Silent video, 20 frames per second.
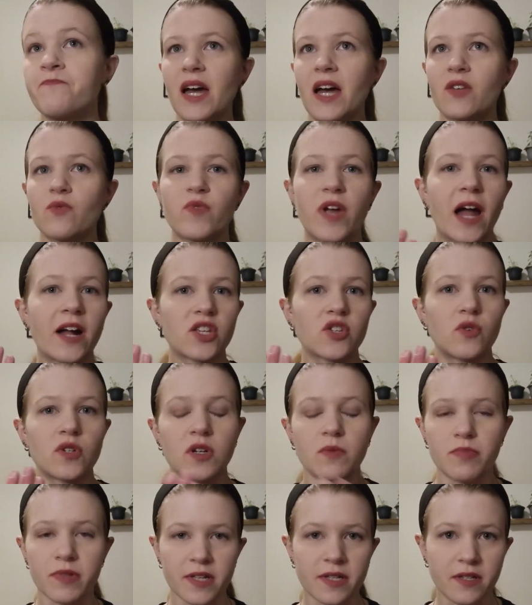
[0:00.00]
and react to it
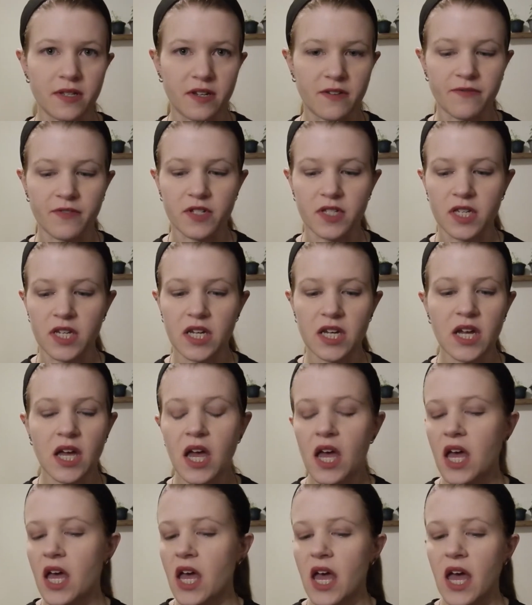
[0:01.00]
completely differently
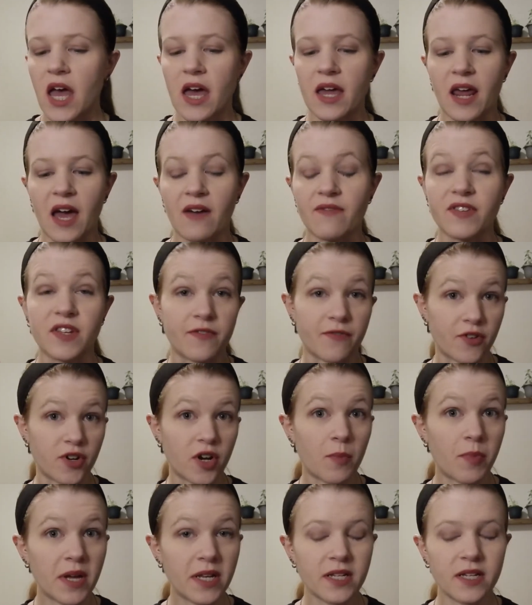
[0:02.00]
and have
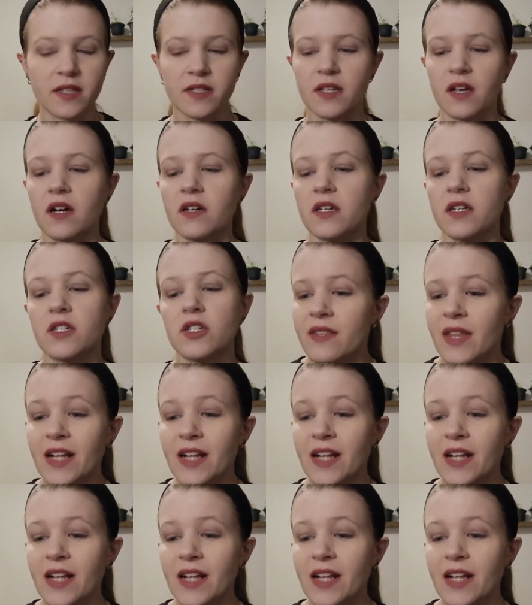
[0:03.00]
different opinions on it.